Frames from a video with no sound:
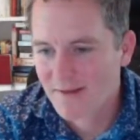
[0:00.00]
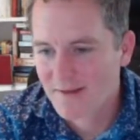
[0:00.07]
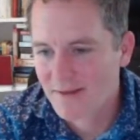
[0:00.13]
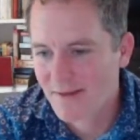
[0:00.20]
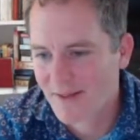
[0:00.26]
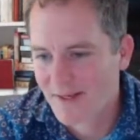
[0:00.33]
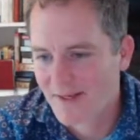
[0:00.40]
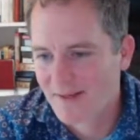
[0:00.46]

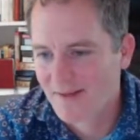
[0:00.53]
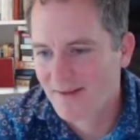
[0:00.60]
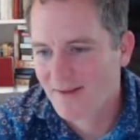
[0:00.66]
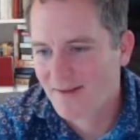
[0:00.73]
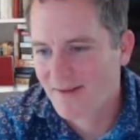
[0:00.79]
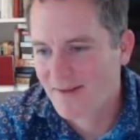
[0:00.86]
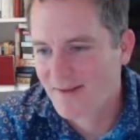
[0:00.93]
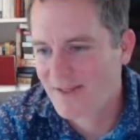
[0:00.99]
Like,
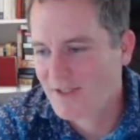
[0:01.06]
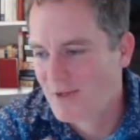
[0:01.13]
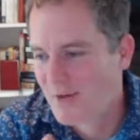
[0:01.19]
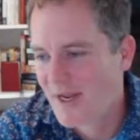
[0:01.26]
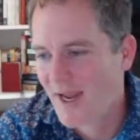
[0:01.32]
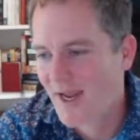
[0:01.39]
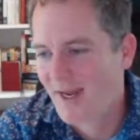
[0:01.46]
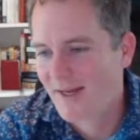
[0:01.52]
because you
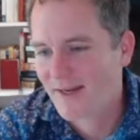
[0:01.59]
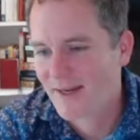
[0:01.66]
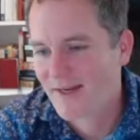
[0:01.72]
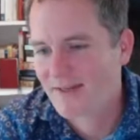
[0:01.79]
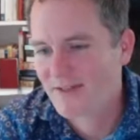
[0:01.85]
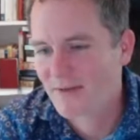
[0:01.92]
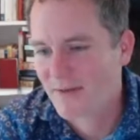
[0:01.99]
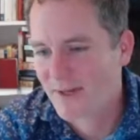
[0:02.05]
can't
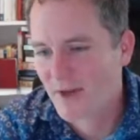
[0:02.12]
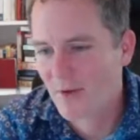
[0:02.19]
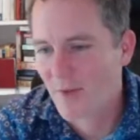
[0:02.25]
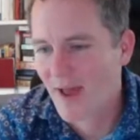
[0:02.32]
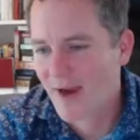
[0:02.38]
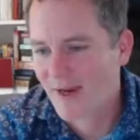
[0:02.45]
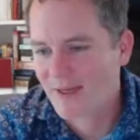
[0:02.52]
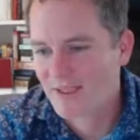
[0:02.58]
easily go
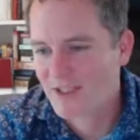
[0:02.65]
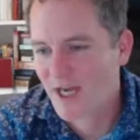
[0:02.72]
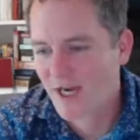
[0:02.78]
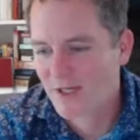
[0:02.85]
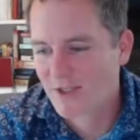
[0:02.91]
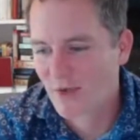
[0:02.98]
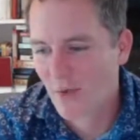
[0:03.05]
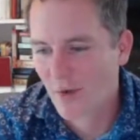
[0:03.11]
back and
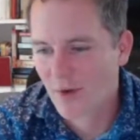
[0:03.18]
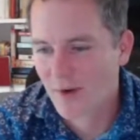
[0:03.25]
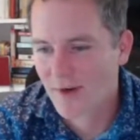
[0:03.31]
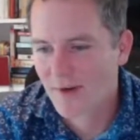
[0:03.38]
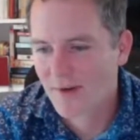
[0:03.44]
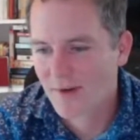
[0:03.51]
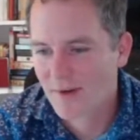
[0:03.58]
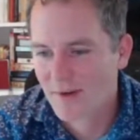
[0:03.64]
check
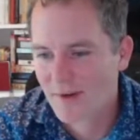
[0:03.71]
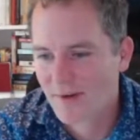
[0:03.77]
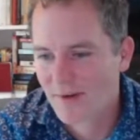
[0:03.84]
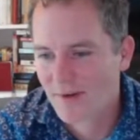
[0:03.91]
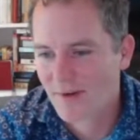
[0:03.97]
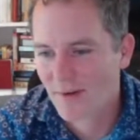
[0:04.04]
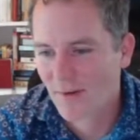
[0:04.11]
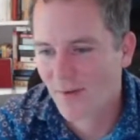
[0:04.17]
torque,
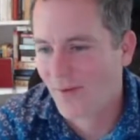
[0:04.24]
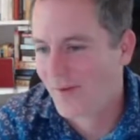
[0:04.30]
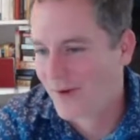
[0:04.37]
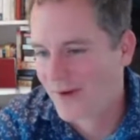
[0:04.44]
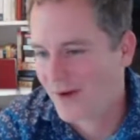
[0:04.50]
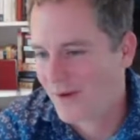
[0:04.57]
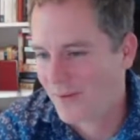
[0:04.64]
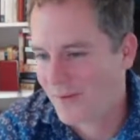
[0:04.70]
or
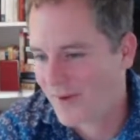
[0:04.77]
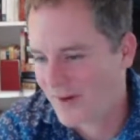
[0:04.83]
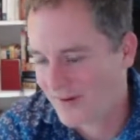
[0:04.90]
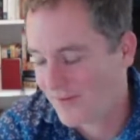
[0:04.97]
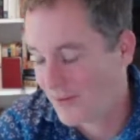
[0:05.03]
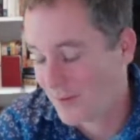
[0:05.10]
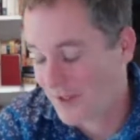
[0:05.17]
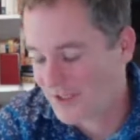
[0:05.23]

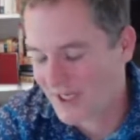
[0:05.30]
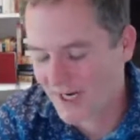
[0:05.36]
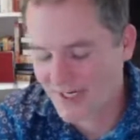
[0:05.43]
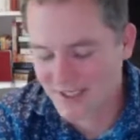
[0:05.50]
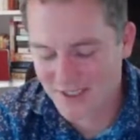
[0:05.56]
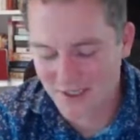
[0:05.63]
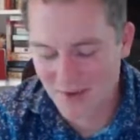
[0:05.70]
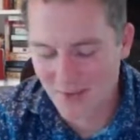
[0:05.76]
if you want to
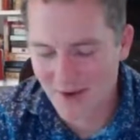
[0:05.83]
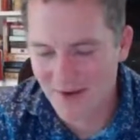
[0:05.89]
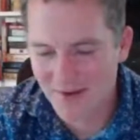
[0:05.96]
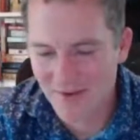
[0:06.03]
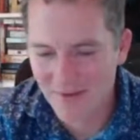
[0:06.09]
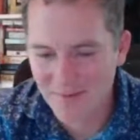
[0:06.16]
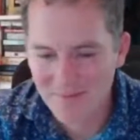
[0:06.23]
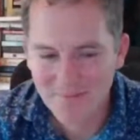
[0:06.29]
change the
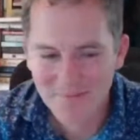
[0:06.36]
wheel,